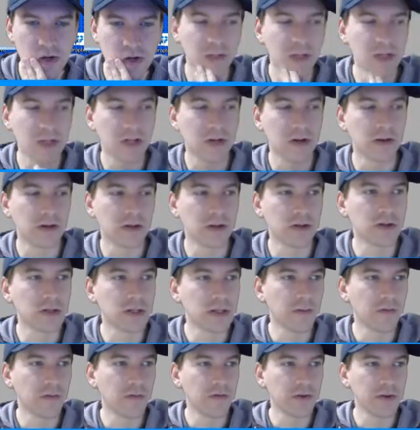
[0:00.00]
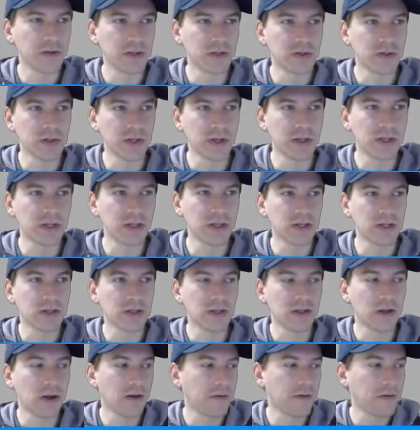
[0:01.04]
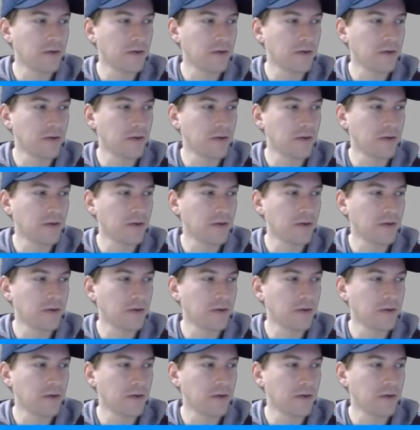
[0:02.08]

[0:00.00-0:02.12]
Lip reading: start doing some filters on this stuff.